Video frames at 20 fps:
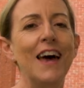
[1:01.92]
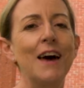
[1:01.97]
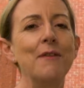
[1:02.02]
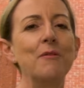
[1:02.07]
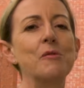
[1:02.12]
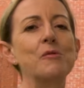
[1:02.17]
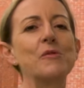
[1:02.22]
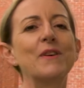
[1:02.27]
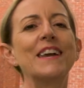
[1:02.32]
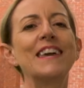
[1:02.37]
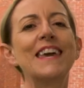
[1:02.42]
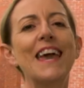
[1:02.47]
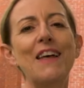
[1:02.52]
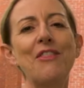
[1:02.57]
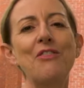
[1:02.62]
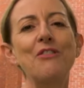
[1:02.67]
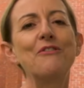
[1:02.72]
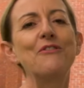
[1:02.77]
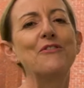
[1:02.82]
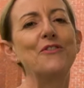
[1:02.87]
and we were
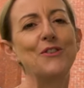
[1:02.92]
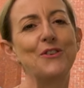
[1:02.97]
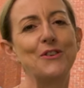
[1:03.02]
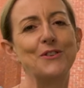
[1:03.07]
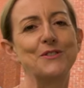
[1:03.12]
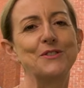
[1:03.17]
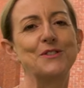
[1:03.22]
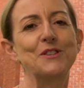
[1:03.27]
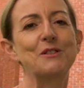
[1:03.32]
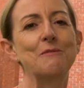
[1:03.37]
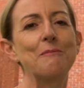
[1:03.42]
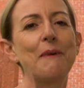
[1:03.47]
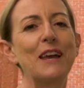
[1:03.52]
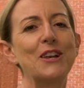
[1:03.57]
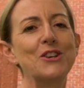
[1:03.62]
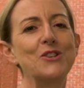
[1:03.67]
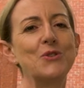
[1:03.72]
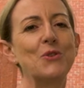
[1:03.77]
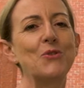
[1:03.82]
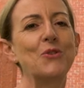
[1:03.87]
again the first to
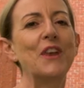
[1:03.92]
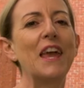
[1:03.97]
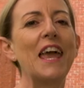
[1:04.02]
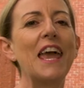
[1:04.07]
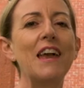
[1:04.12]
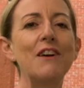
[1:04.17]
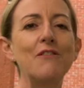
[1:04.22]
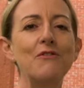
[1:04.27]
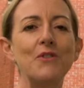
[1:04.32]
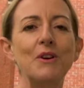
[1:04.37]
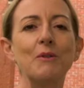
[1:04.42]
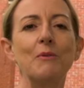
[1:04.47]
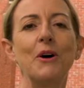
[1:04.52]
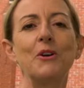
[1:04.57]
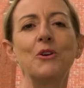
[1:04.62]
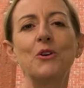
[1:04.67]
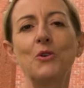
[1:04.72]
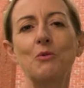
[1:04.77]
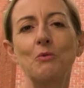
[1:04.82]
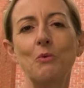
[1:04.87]
make sure that
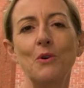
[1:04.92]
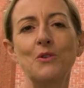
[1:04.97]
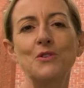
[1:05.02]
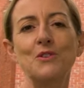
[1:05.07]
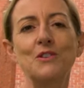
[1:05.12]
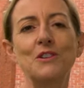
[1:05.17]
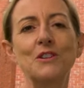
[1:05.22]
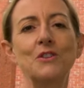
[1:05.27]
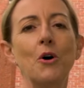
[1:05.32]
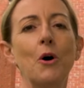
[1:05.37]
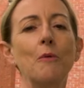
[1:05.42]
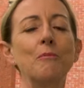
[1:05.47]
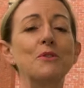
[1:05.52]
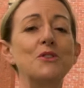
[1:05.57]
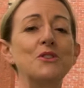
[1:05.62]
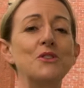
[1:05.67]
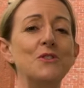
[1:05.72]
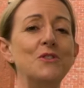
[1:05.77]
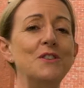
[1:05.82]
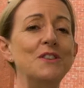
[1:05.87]
everyone who wanted an
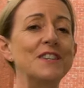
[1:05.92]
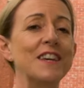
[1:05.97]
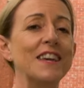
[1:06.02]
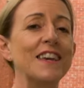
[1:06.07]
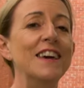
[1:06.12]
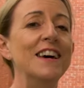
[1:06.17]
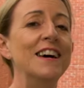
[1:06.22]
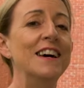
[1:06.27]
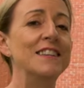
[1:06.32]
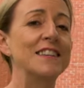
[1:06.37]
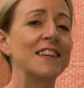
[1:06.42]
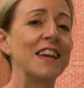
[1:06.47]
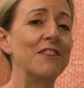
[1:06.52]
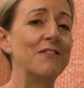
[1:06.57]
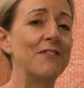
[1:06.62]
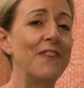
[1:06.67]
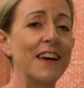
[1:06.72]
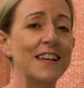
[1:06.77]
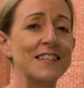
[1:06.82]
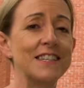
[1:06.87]
opportunity to
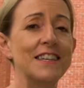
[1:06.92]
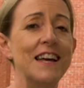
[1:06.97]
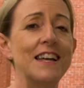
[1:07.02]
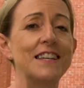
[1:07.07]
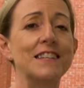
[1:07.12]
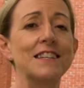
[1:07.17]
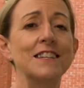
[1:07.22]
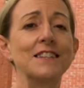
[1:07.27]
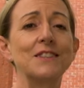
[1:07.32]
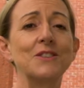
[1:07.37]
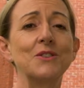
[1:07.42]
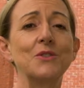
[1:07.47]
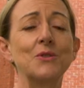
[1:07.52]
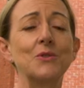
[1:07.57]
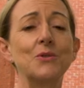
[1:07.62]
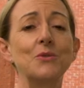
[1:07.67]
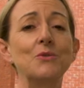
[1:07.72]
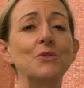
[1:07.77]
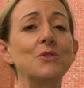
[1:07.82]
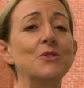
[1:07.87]
get vaccinated at
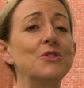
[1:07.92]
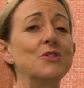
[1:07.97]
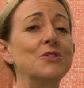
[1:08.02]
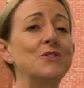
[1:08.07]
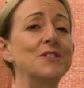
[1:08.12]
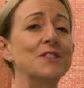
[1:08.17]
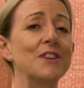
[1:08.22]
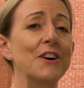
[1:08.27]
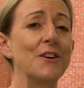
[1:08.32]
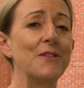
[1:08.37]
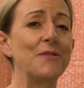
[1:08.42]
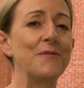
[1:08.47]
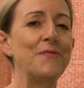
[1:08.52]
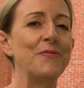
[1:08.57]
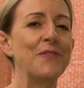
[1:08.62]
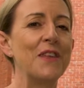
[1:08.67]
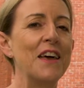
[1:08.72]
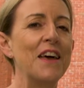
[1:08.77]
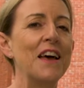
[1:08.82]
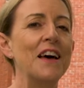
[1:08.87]
school could do so.
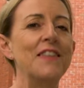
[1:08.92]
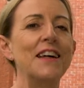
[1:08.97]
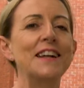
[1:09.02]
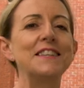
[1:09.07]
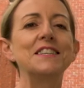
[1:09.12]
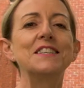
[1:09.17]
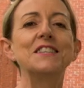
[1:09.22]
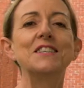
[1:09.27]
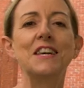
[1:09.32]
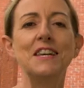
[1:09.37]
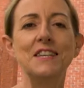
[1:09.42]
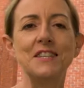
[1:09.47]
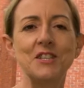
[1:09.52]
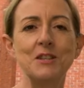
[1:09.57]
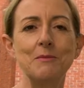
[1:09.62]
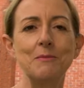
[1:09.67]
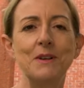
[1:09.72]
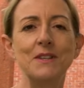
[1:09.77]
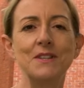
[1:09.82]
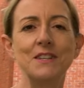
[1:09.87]
That's a
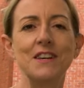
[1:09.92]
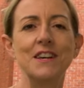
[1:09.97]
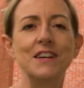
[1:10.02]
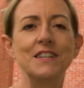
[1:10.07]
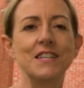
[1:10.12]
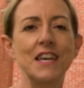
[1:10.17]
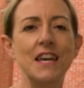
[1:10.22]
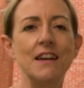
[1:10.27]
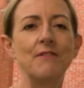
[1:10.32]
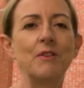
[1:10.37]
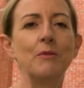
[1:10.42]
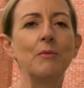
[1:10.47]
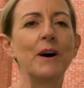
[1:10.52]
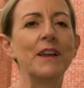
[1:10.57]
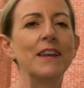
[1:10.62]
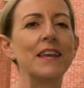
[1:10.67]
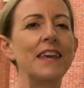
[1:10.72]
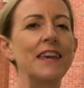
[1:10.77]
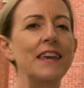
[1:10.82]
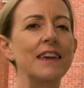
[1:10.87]
testament to
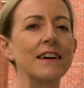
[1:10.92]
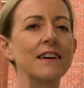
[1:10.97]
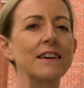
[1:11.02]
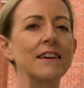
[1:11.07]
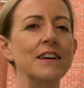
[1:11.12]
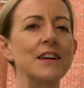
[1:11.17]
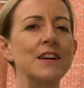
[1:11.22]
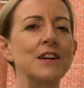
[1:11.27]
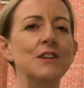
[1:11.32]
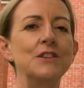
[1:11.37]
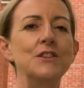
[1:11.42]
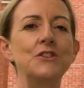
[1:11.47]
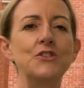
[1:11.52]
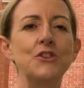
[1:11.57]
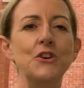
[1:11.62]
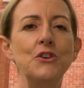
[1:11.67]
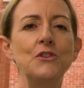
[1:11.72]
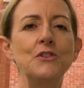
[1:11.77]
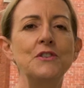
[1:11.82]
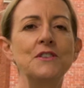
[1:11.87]
everyone here,
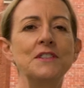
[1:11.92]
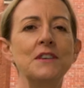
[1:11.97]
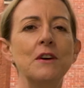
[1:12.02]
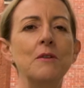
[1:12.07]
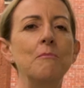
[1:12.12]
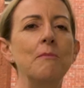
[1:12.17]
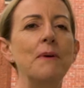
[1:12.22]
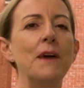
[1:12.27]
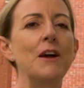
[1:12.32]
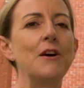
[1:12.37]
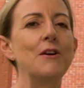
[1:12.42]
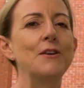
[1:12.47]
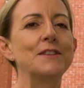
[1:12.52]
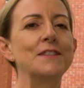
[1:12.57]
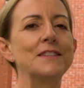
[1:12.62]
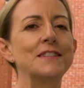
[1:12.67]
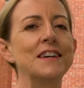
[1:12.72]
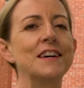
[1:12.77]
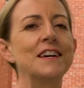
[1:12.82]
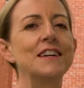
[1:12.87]
students,
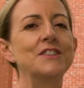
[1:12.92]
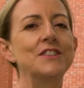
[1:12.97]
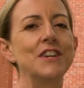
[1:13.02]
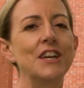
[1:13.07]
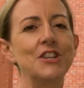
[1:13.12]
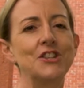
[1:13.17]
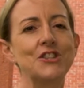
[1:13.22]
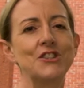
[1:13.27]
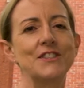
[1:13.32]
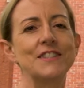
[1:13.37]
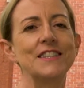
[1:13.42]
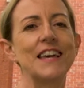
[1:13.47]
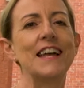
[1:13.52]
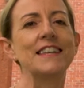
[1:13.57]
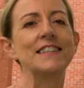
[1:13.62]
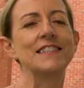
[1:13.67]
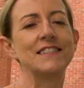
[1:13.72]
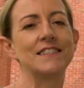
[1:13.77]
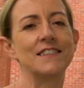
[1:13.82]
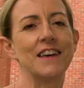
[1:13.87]
parents, teachers
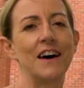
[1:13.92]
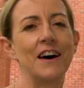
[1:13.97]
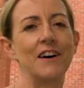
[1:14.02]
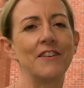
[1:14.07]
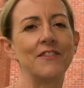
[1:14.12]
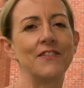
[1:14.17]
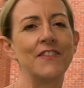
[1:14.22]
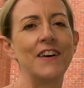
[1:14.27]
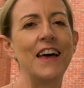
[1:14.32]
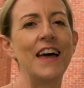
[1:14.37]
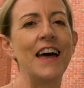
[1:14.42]
and staff,